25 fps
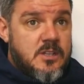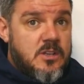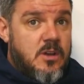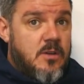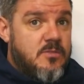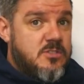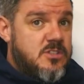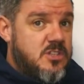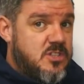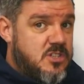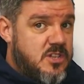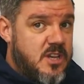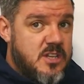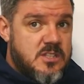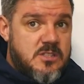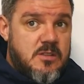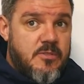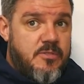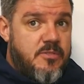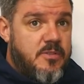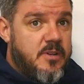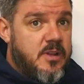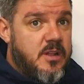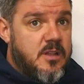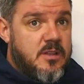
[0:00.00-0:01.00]
obviously
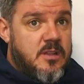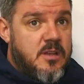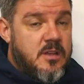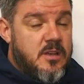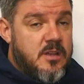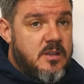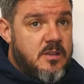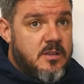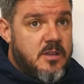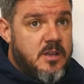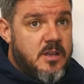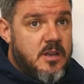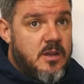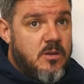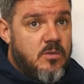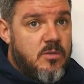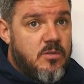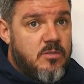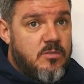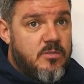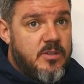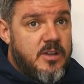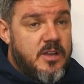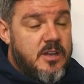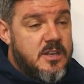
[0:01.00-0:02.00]
Chesterfield, you know,
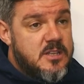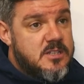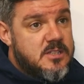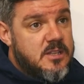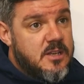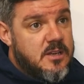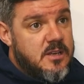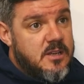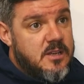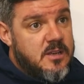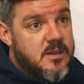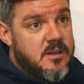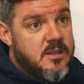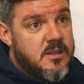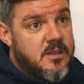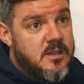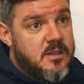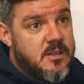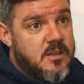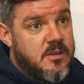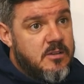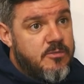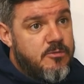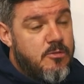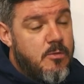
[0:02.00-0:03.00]
realistically are
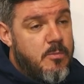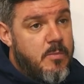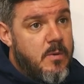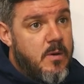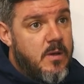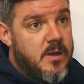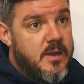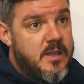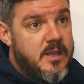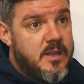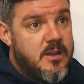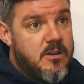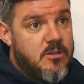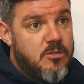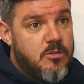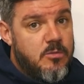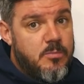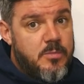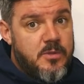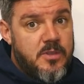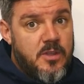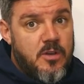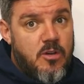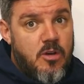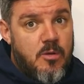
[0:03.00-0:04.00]
a Football League
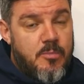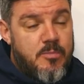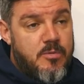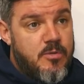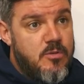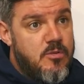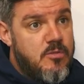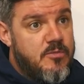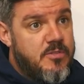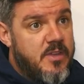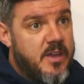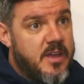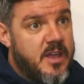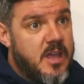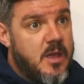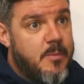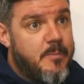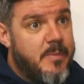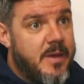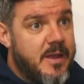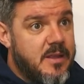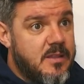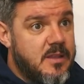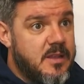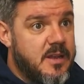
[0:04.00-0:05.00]
club, but they've got to prove that and
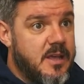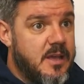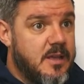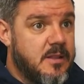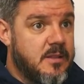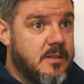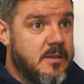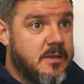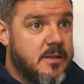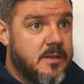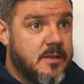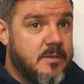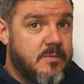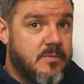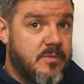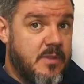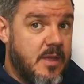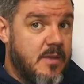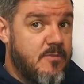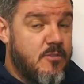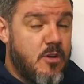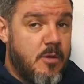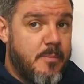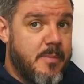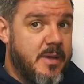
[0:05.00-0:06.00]
get back to that. And
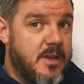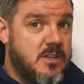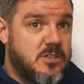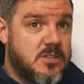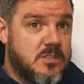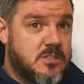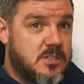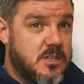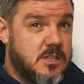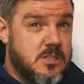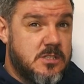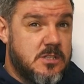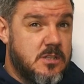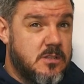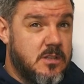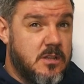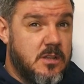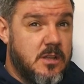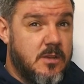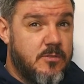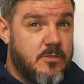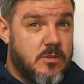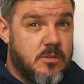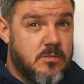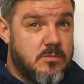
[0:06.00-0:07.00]
they've got major tests. I
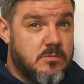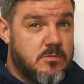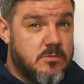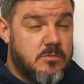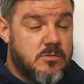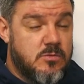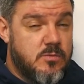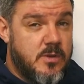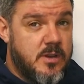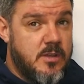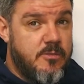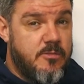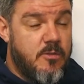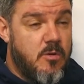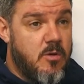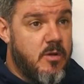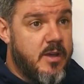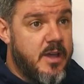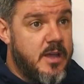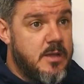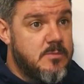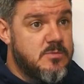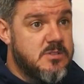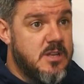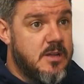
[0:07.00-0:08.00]
think they've got 24
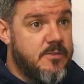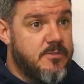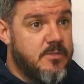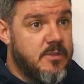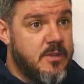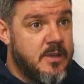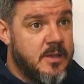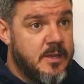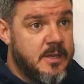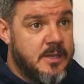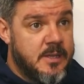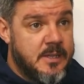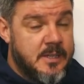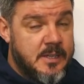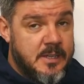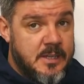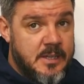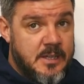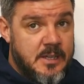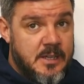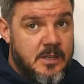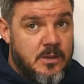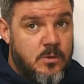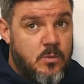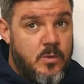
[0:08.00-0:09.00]
games left.
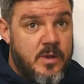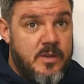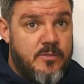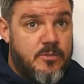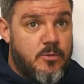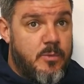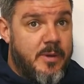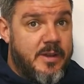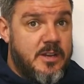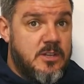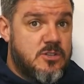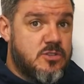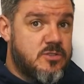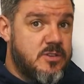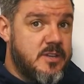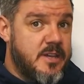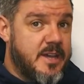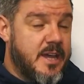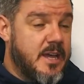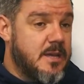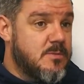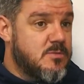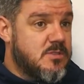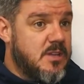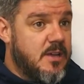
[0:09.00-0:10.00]
We've 23
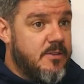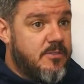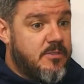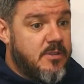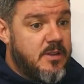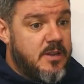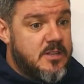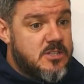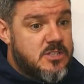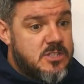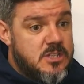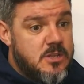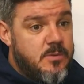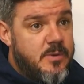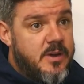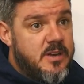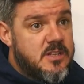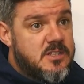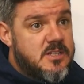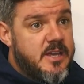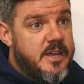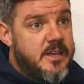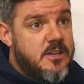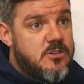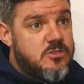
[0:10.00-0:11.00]
games left. Let's see where
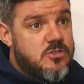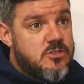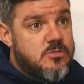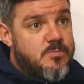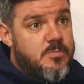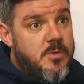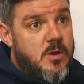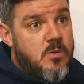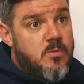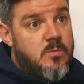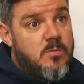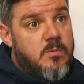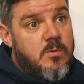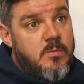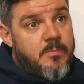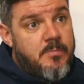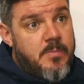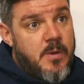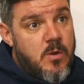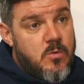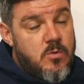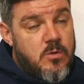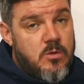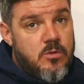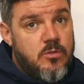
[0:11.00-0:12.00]
it takes us,
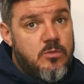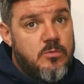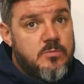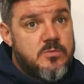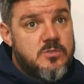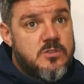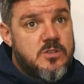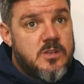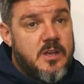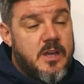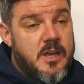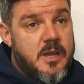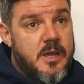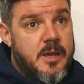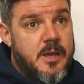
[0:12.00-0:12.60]
both clubs.